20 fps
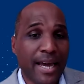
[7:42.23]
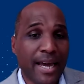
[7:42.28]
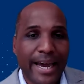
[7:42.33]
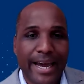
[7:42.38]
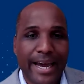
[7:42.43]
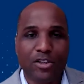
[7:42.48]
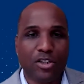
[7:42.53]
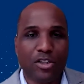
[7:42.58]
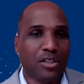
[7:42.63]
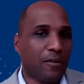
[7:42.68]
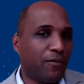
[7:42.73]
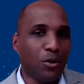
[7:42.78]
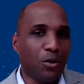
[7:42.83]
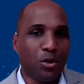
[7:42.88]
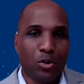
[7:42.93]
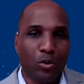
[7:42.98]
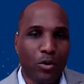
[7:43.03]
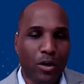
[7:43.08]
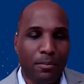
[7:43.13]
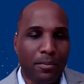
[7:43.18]
And just a few
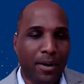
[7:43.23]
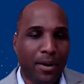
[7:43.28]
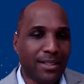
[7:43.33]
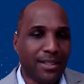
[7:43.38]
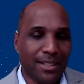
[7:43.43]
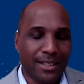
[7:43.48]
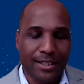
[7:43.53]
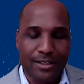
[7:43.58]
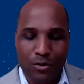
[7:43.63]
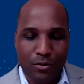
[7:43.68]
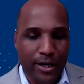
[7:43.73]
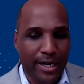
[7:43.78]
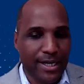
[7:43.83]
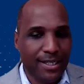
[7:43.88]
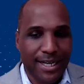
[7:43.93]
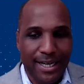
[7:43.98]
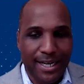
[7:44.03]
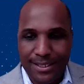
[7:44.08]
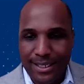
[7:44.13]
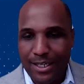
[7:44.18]
short months, and it's
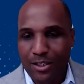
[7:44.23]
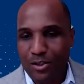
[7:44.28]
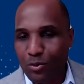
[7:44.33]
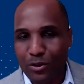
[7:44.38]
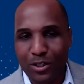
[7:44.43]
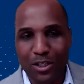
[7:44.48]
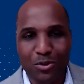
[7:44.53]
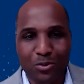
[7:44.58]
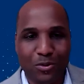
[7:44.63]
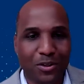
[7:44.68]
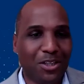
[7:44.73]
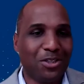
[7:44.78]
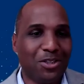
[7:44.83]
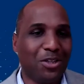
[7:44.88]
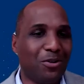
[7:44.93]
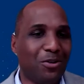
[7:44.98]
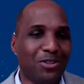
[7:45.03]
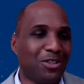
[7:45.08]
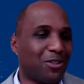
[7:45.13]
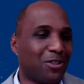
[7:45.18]
crazy, I say
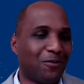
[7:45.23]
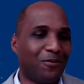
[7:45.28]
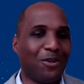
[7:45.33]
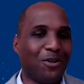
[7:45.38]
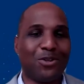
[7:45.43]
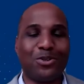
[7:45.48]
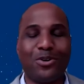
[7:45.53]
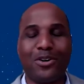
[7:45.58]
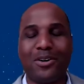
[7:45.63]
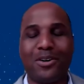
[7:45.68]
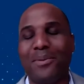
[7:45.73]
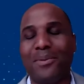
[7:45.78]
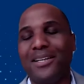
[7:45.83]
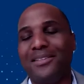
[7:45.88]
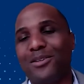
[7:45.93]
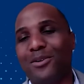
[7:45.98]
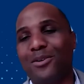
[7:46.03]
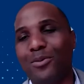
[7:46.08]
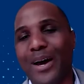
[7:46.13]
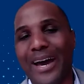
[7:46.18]
2022 is just a few short
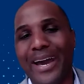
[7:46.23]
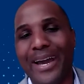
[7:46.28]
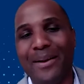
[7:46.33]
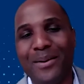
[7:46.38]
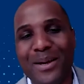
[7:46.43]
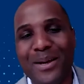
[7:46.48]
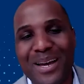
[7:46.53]
months away.